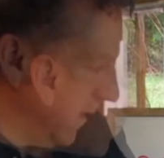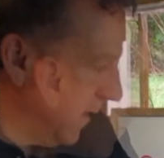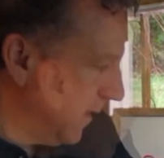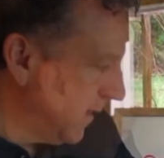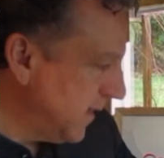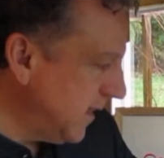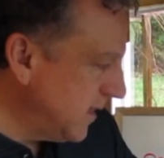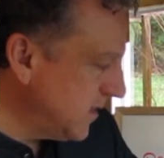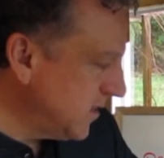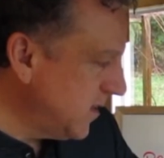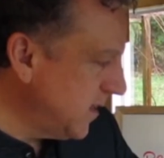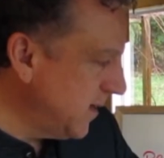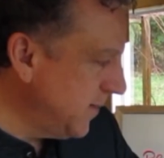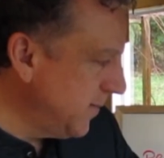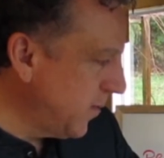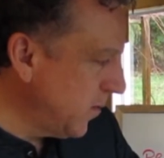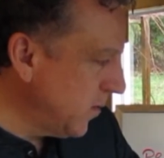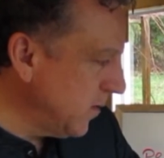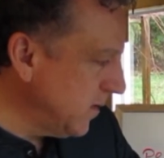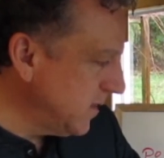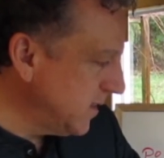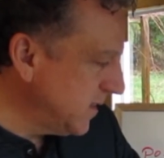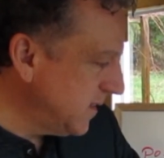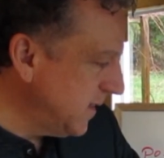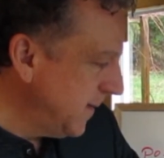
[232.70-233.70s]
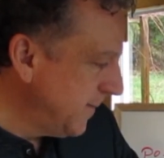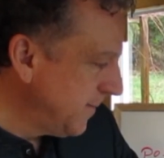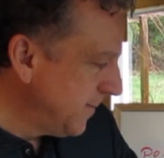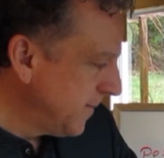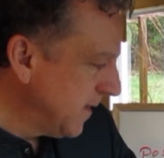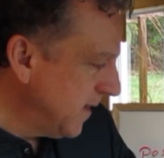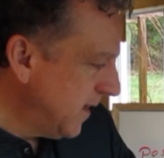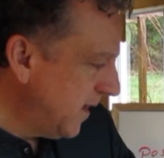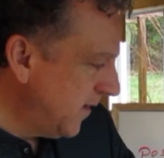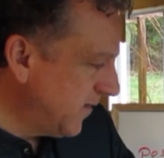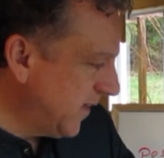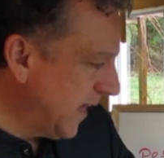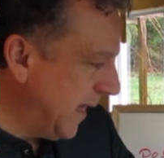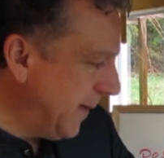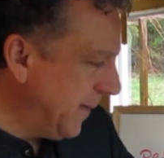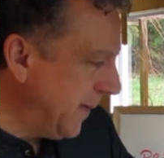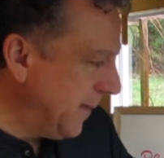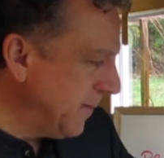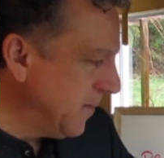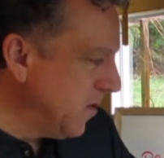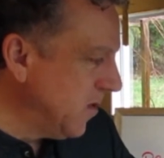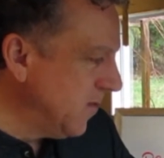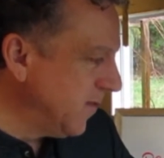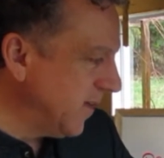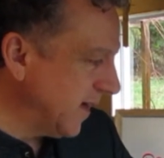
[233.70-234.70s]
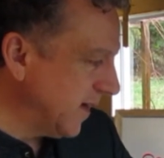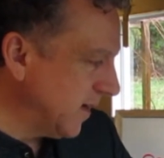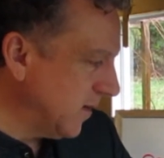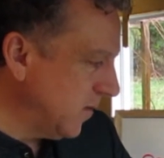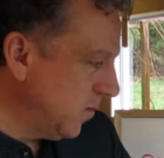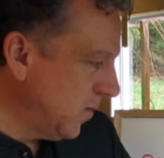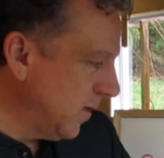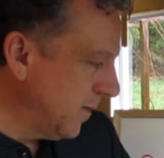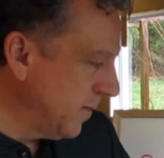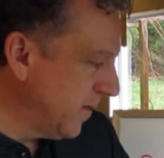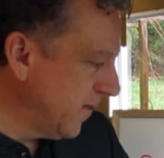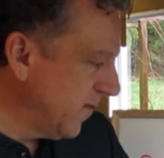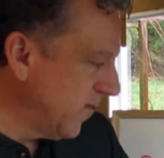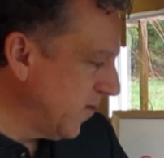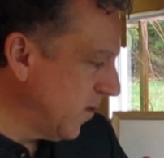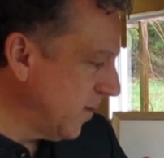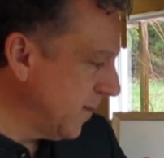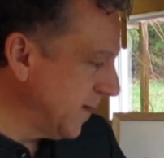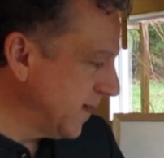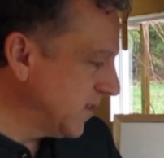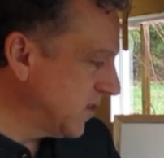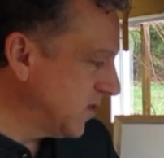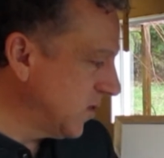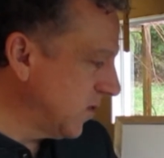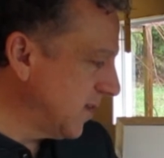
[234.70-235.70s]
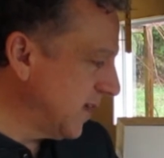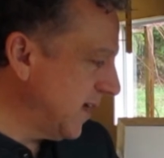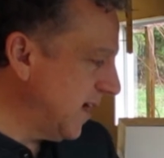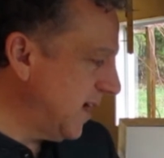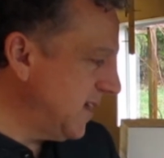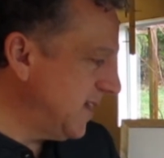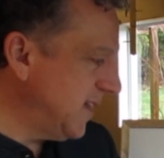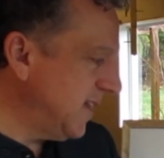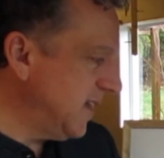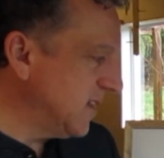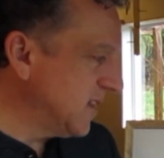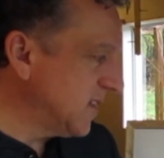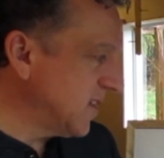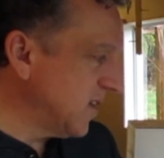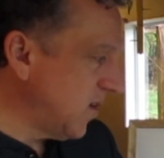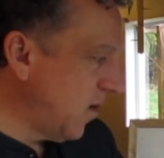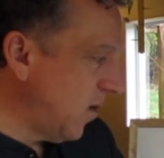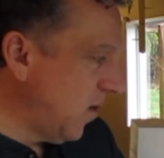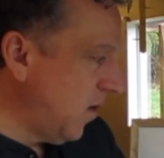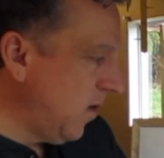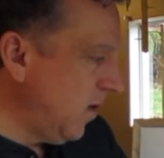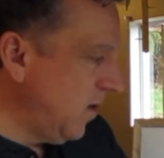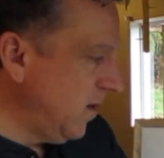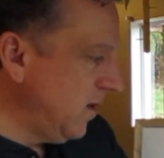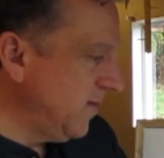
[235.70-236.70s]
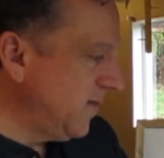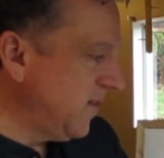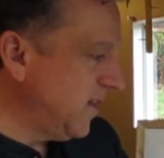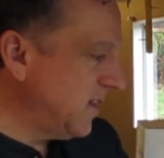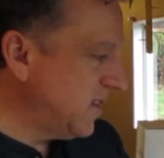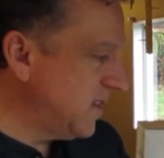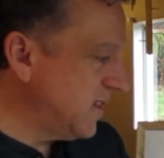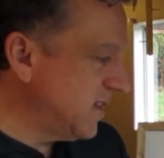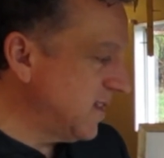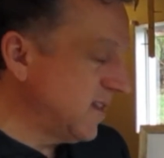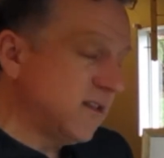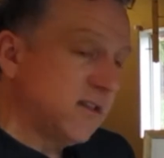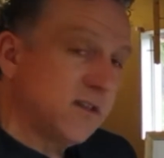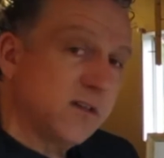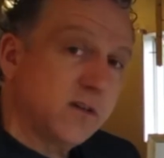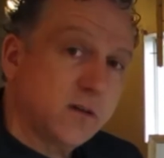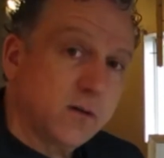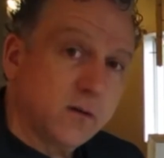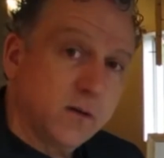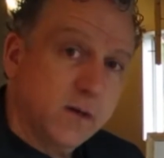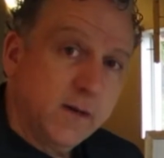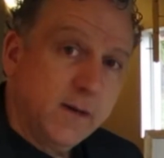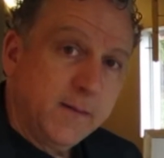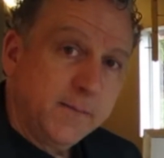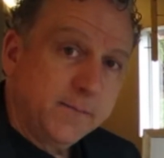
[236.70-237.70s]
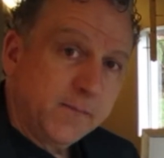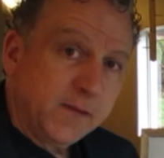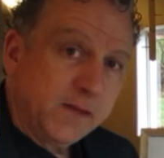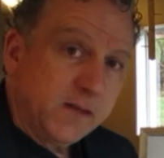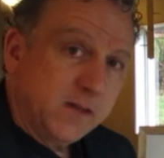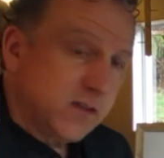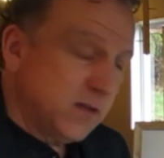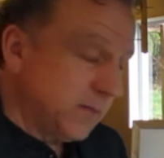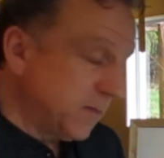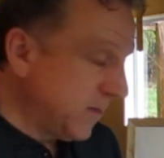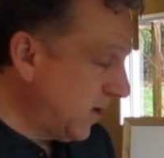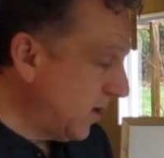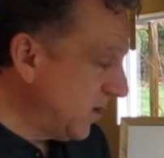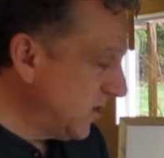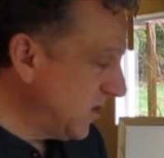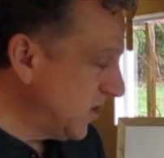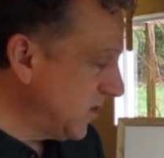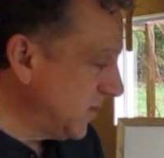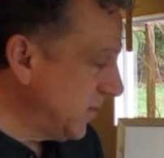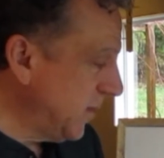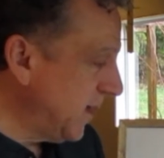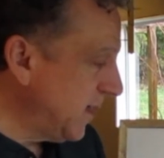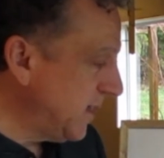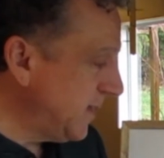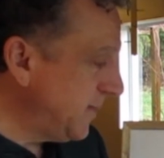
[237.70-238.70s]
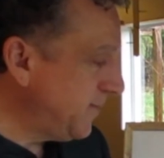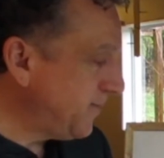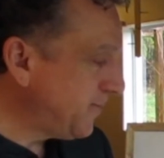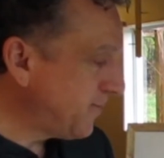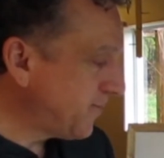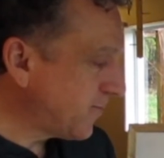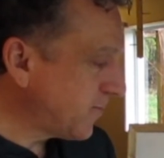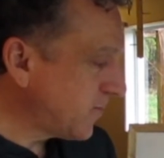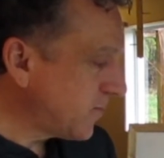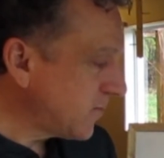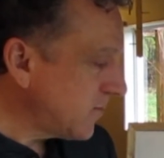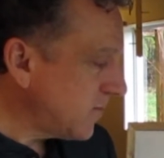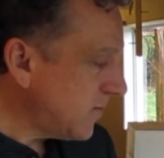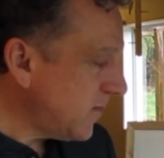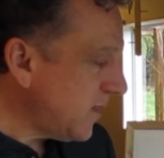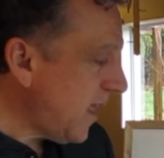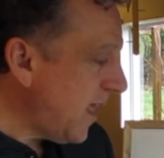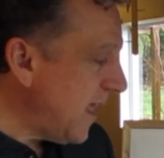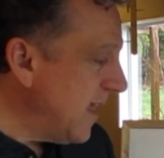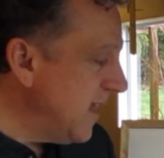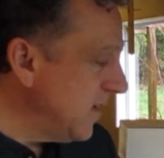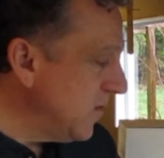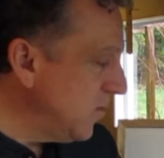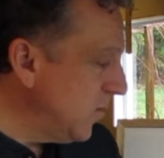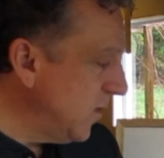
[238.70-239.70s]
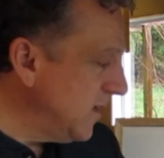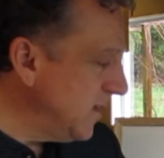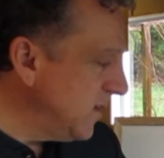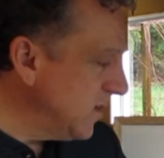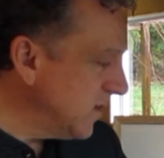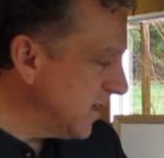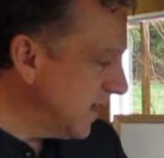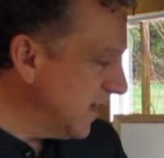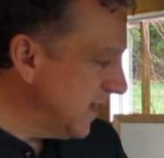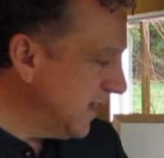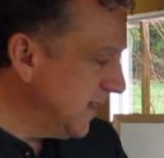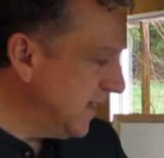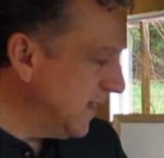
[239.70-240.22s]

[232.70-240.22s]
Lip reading: Okay, so the importance of keeping moving when performing. So the idea is that all of this is into your subconscious mind. And when you're getting